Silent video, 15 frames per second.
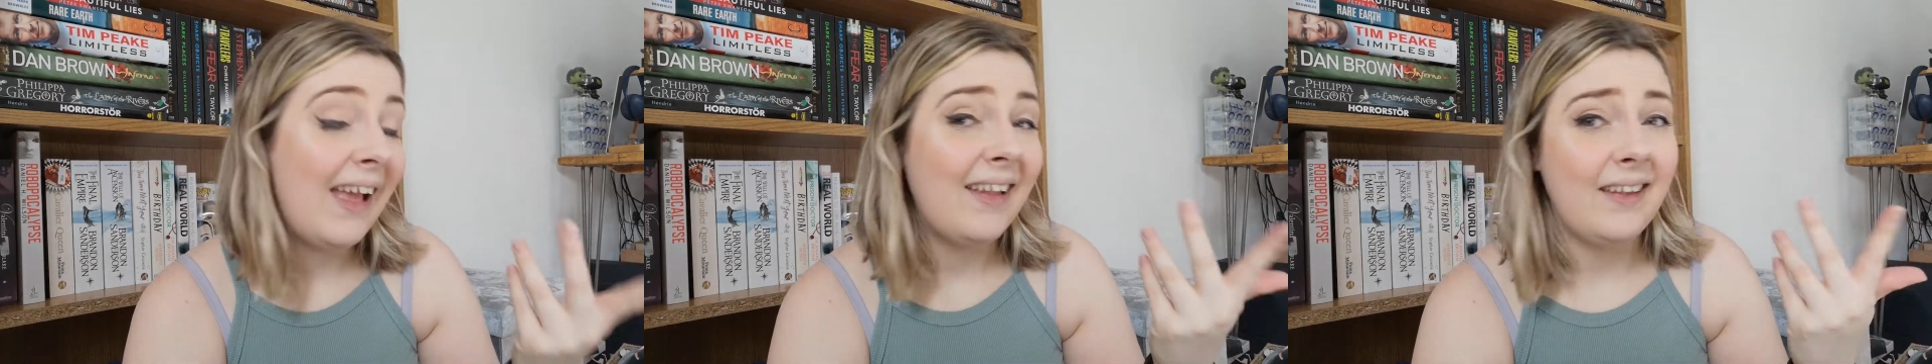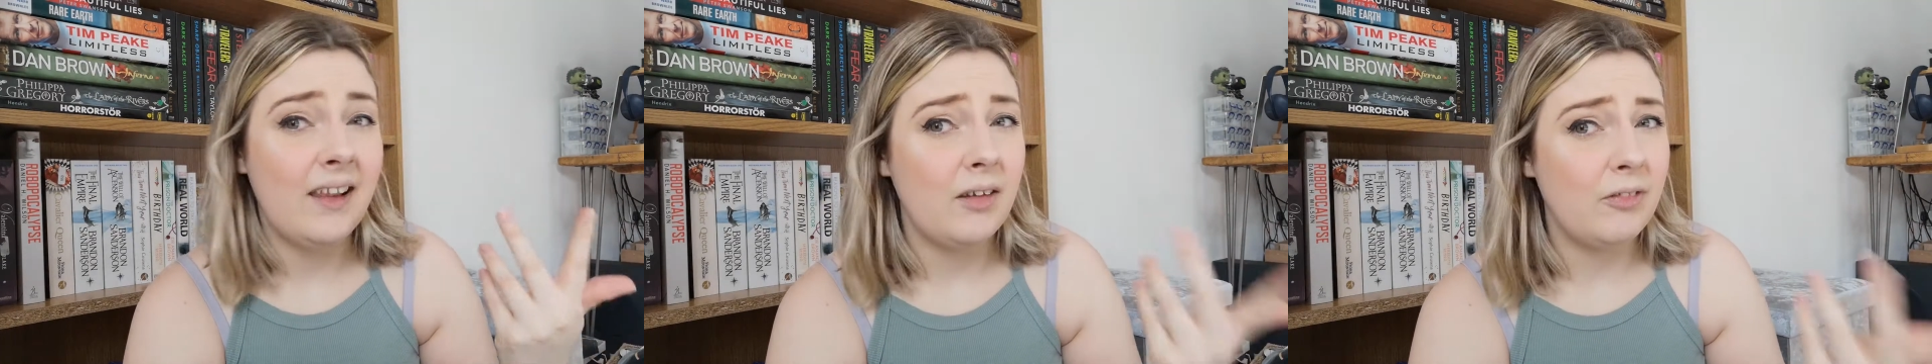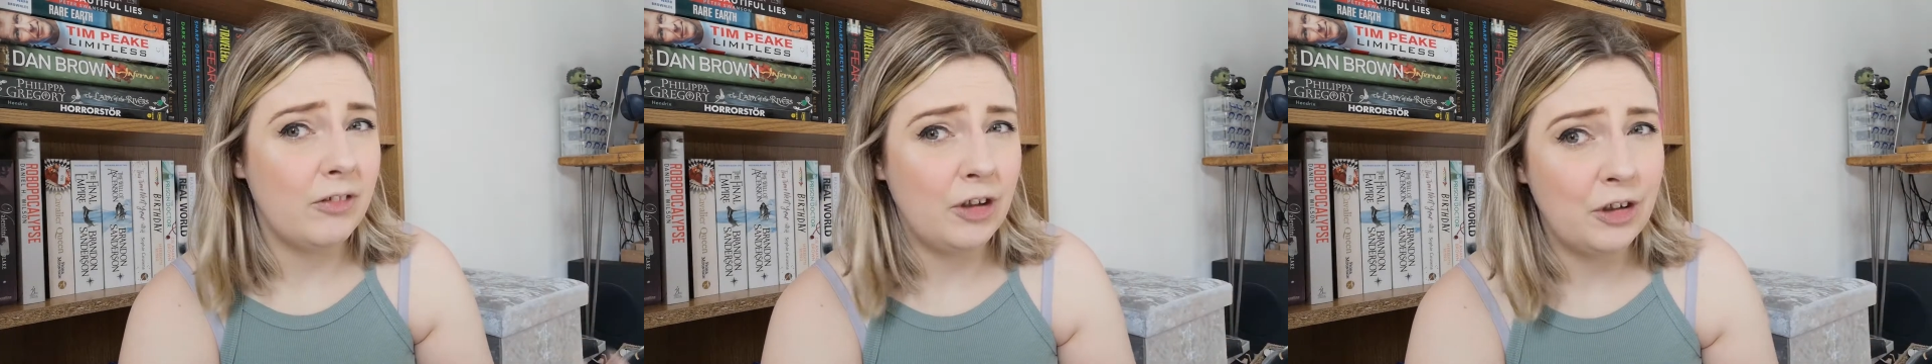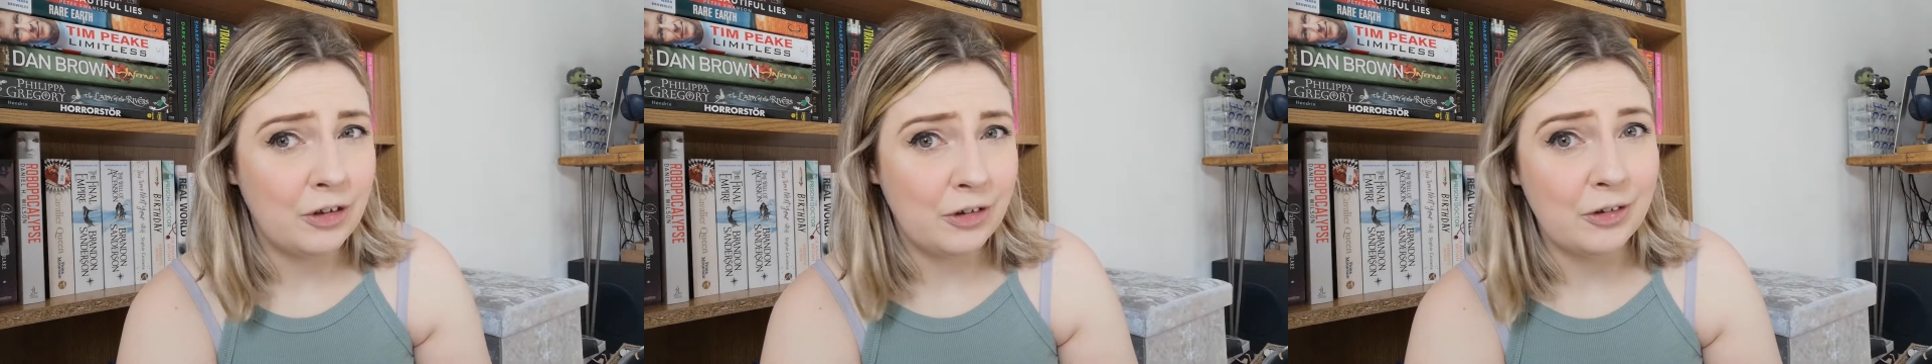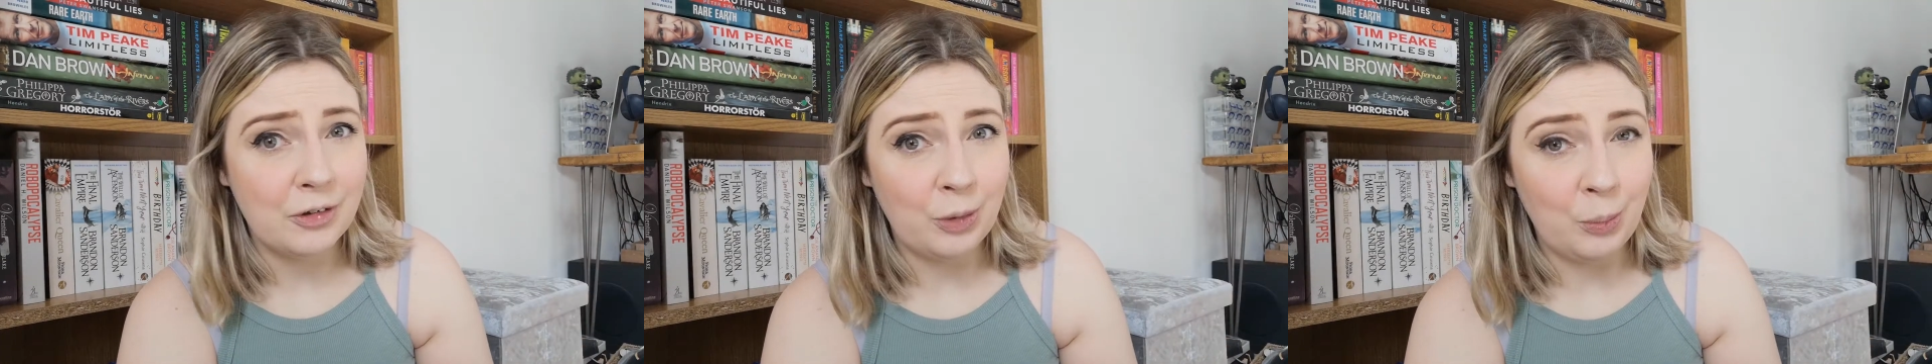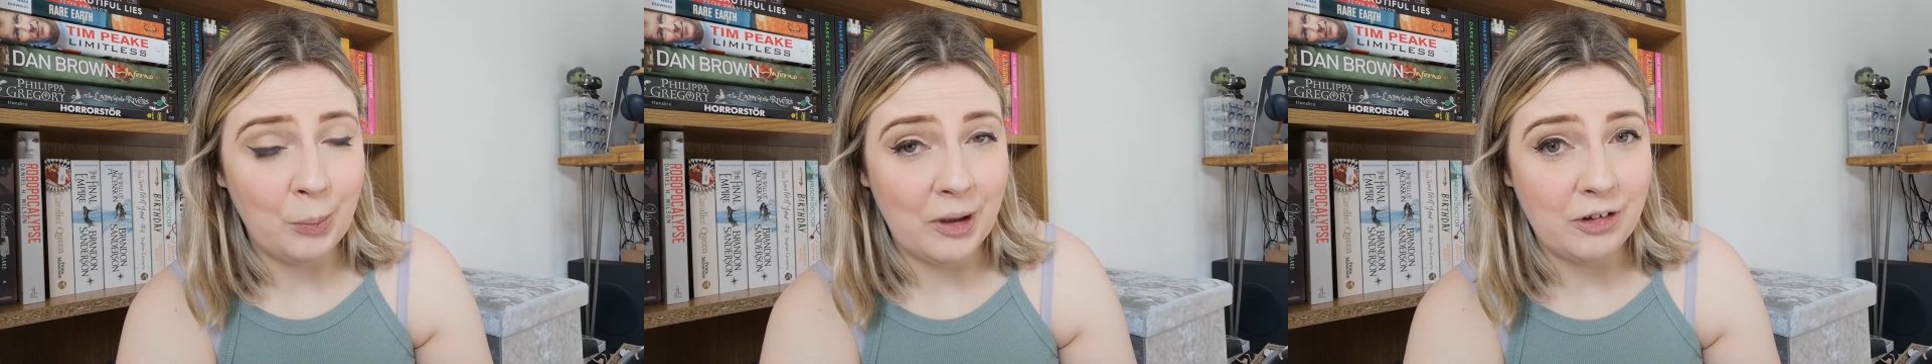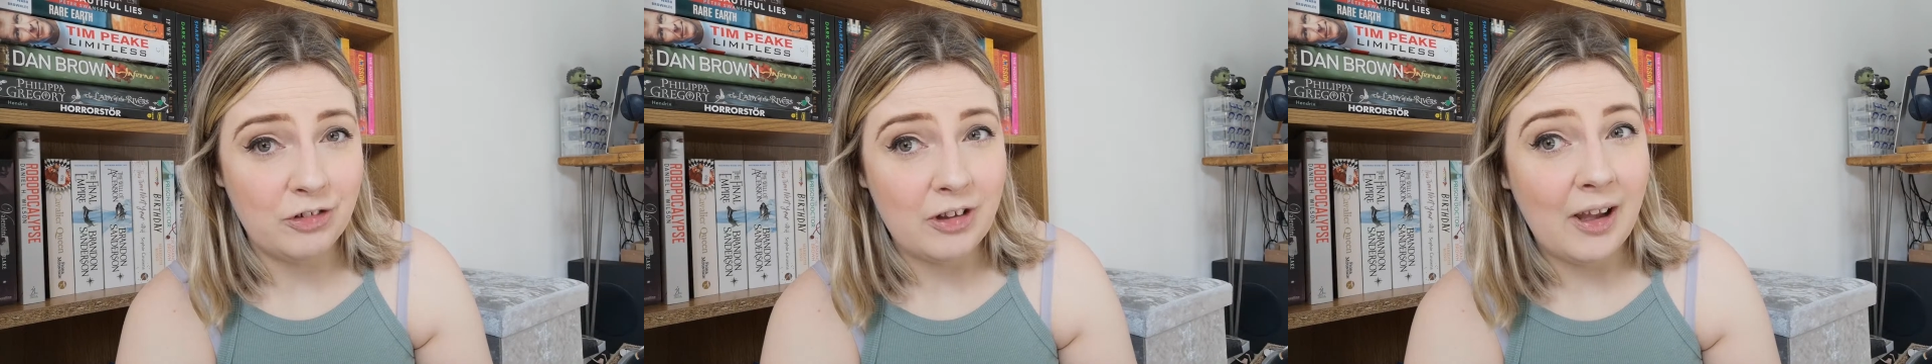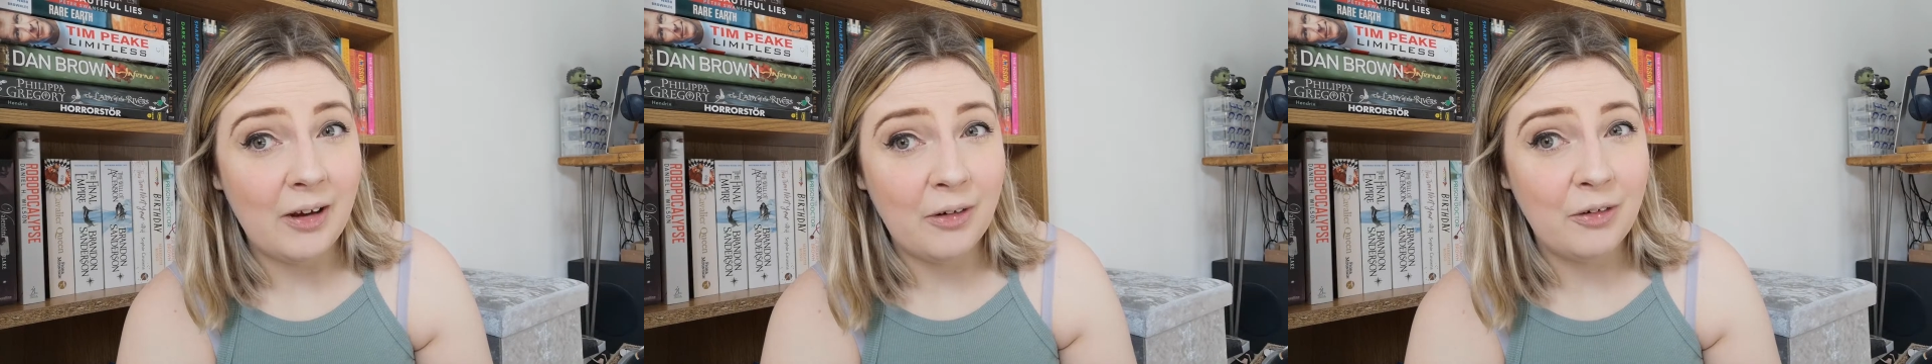they either look good on my
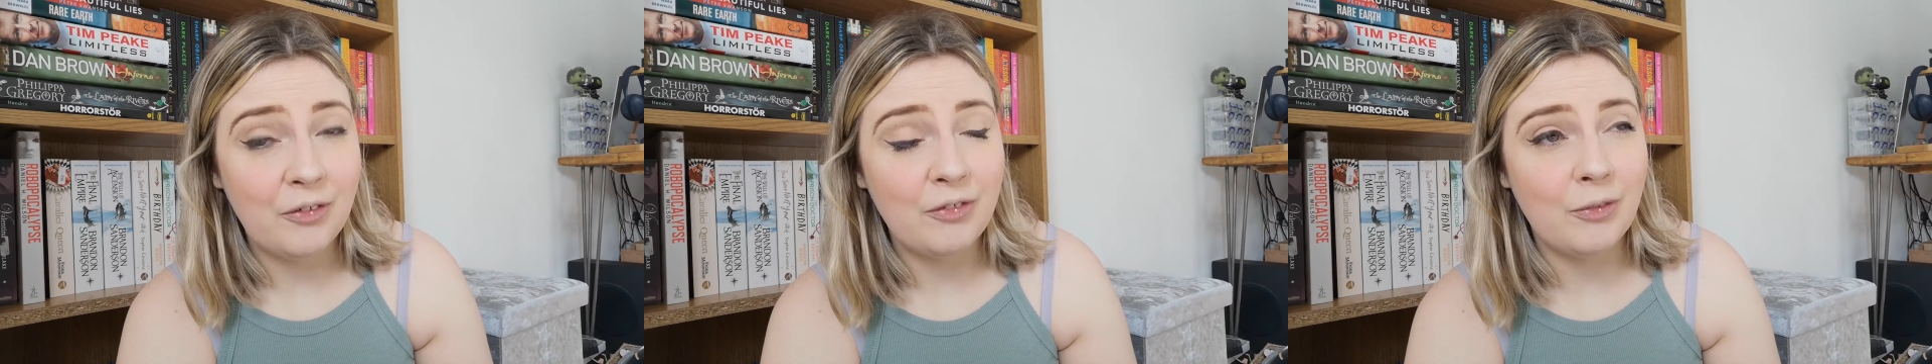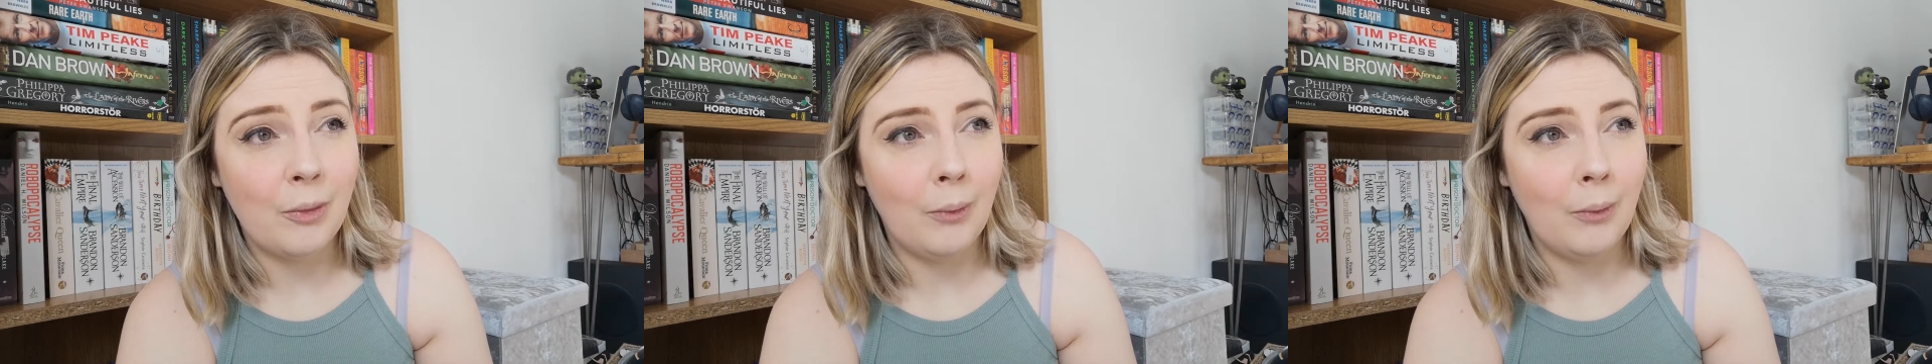shelf